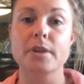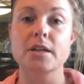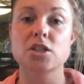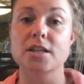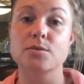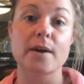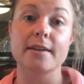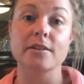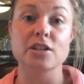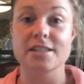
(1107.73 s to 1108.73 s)
just
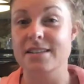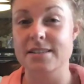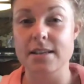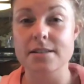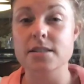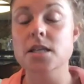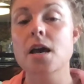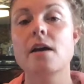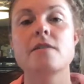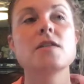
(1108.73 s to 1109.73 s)
regular citizens.
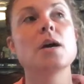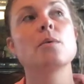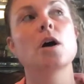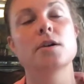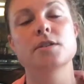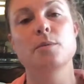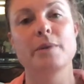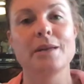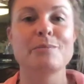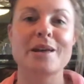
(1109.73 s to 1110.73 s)
They were also
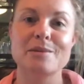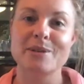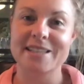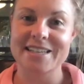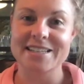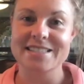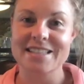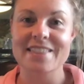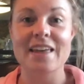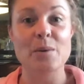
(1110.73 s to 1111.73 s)
beaten by the police.
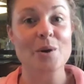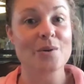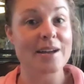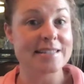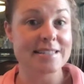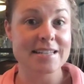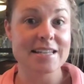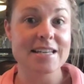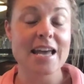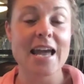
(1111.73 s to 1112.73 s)
They were
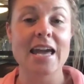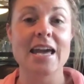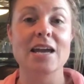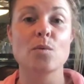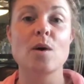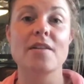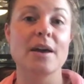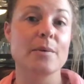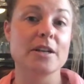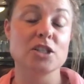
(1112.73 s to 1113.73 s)
arrested, and while
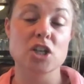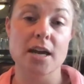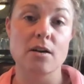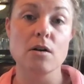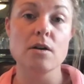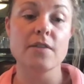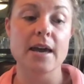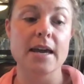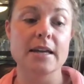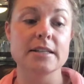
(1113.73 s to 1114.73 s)
they were in jail,
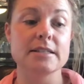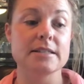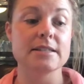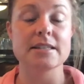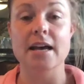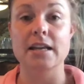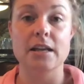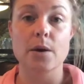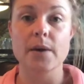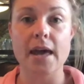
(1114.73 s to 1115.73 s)
they
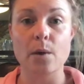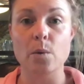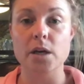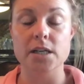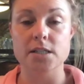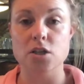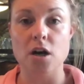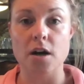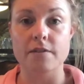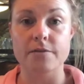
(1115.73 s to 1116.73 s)
decided, okay, we're going to
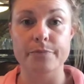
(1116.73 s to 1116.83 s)
starve